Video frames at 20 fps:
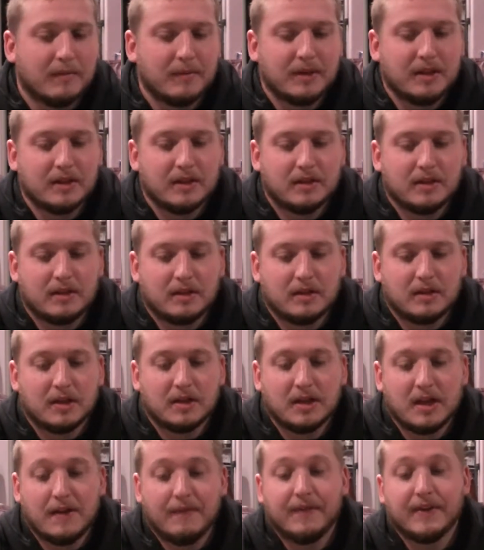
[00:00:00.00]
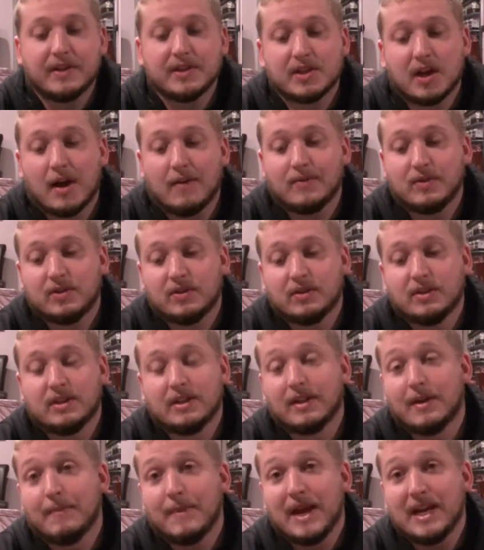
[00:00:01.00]
I mean, the defense obviously
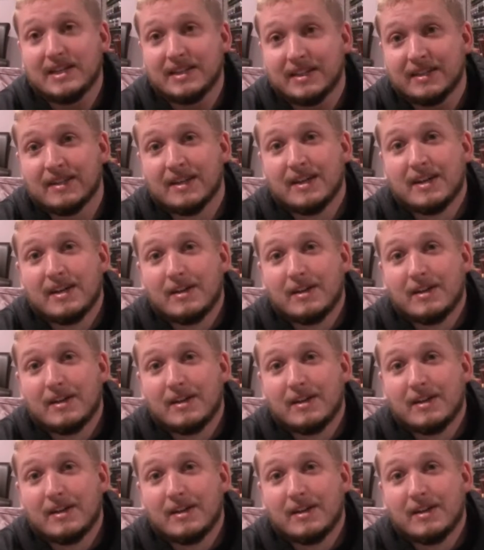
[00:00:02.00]
did amazing,